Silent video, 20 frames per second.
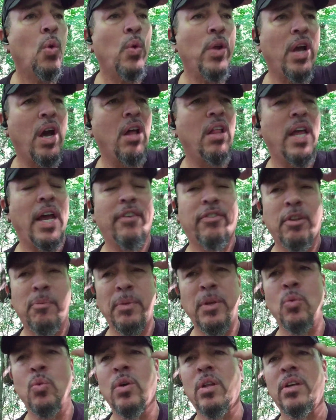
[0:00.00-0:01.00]
We all have
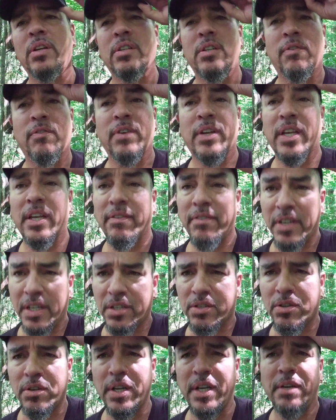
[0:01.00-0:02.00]
to be willing to forgive
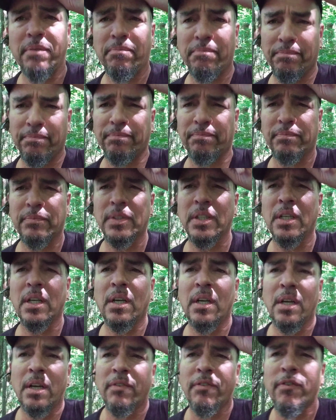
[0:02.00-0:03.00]
yesterday.
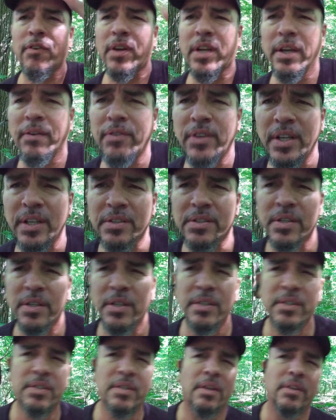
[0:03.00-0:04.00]
Forgive the
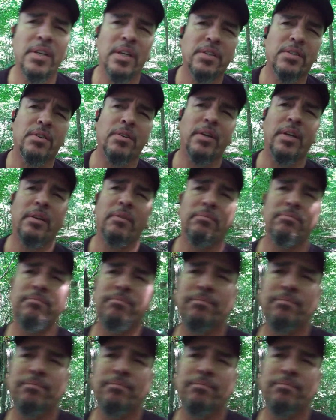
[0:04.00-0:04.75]
incidents of yesterday.